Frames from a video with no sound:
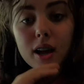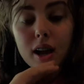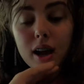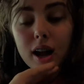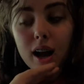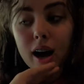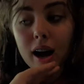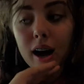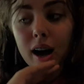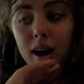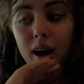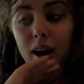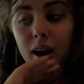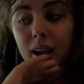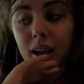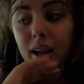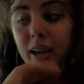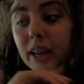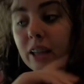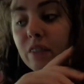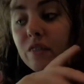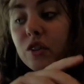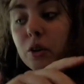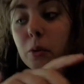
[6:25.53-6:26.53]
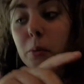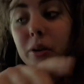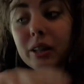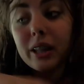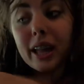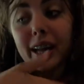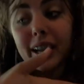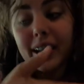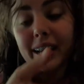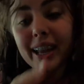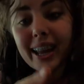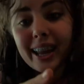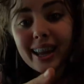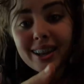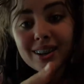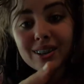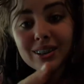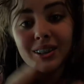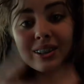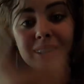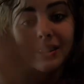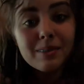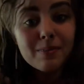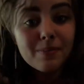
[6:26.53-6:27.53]
And if you would like a
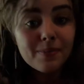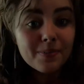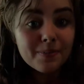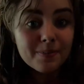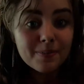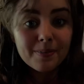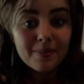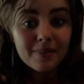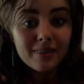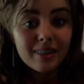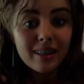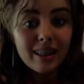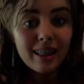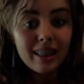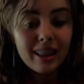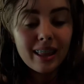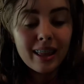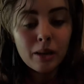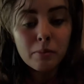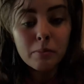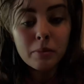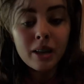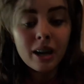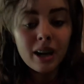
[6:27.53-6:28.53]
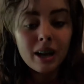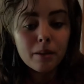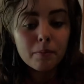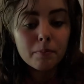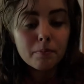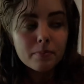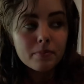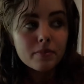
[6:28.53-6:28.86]
candle, hit me up.